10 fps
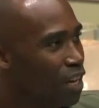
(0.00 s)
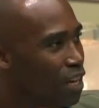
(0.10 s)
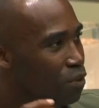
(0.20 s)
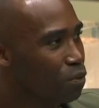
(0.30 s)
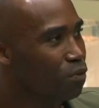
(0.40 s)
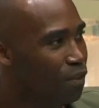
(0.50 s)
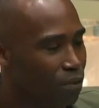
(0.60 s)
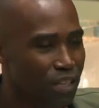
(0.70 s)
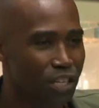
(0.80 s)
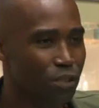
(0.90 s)
And through the
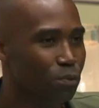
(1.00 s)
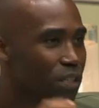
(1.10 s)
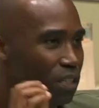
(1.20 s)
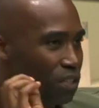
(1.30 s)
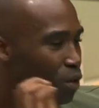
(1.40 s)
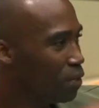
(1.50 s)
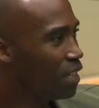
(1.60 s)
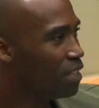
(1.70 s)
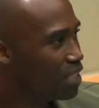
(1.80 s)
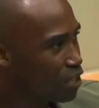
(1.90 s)
foundation, we
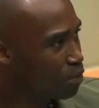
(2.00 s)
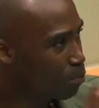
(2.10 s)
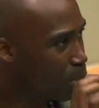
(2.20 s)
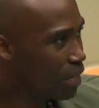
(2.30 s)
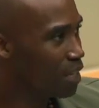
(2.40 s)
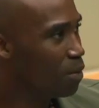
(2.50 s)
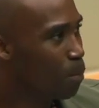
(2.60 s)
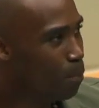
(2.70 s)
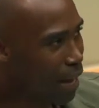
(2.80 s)
donated this money